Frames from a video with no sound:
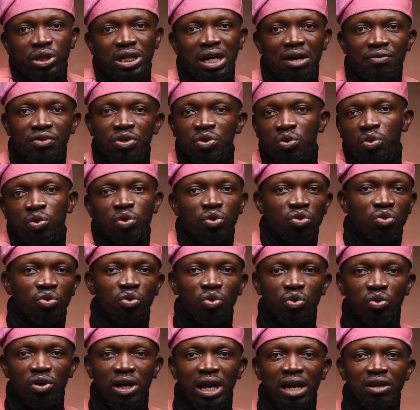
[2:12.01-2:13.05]
I've introduced to
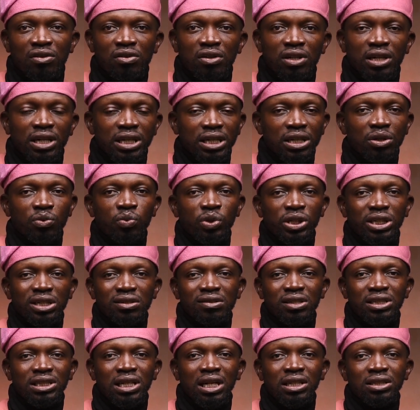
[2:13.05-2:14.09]
you guys already, which is
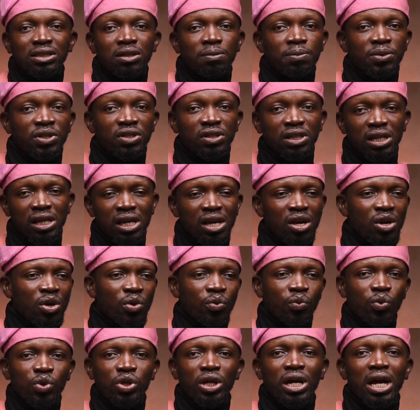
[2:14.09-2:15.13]
the ChatGPT,
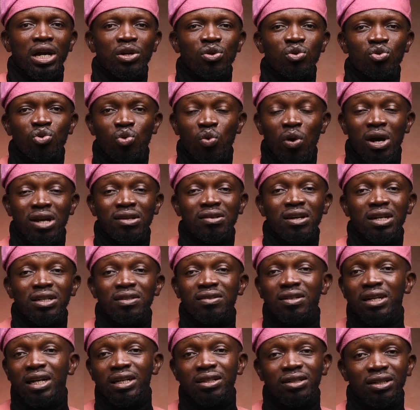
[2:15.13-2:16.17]
which you can use to answer
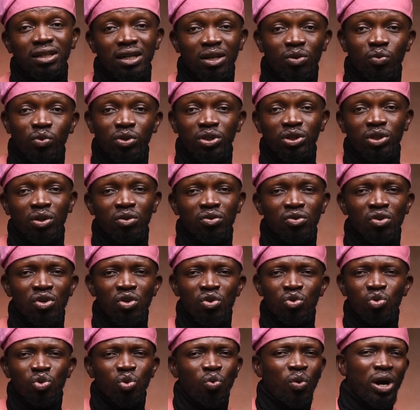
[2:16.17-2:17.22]
this criteria question.
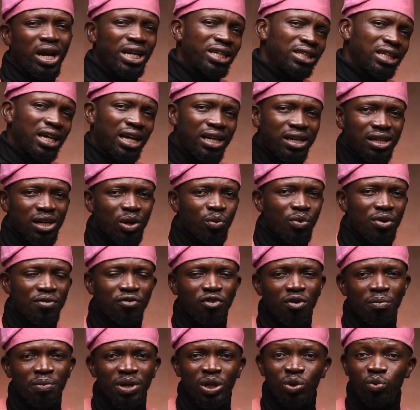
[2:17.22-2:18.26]
So why shying away
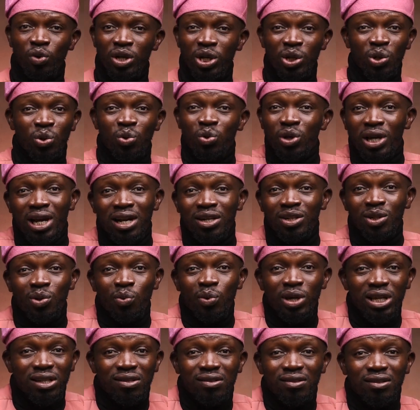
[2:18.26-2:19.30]
from it when you know you can do
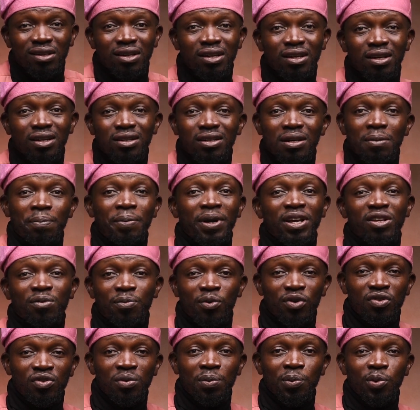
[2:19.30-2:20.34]
it the best
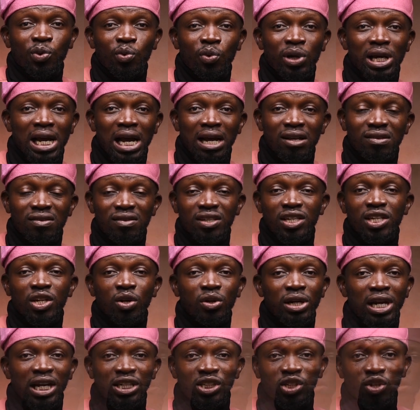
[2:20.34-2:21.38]
possible way and secure
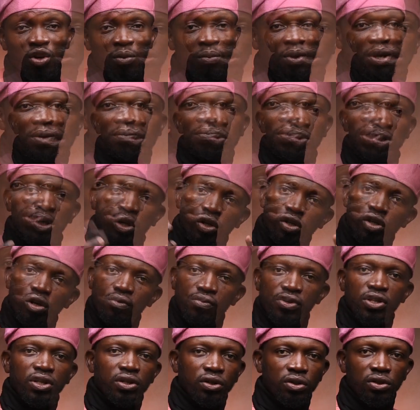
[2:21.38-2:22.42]
that job? I will tell you
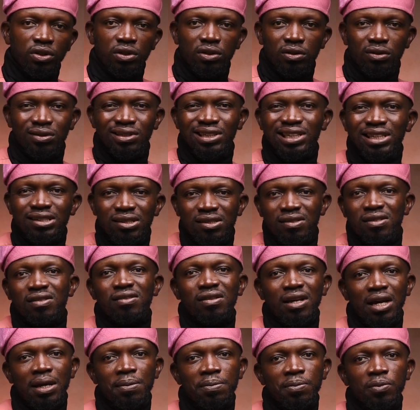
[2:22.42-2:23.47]
the truth, this is the
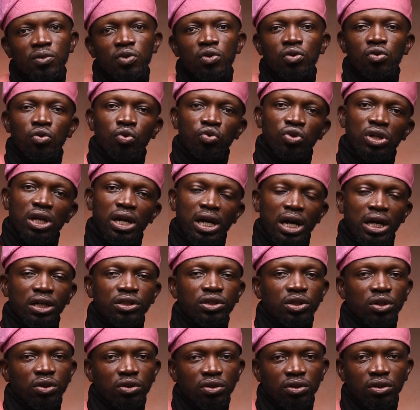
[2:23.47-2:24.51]
time to take
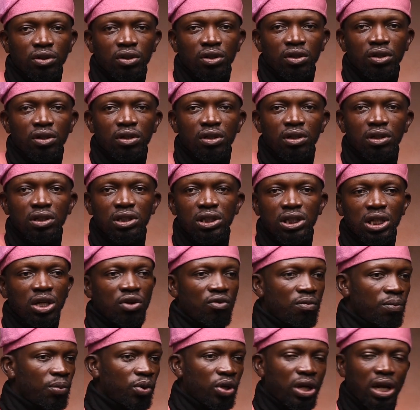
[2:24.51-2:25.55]
action. Instead
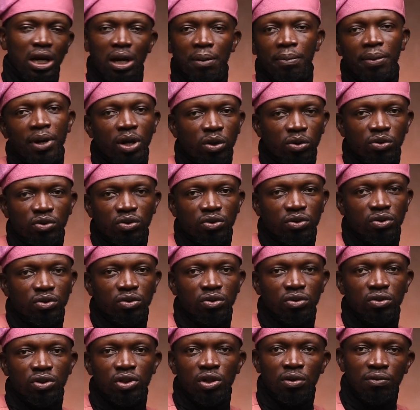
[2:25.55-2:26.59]
of bothered about
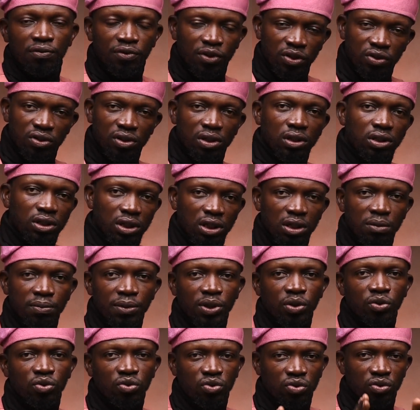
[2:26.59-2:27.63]
the unfortunate
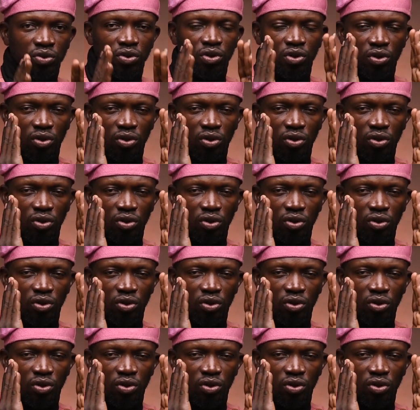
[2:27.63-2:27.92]
emails,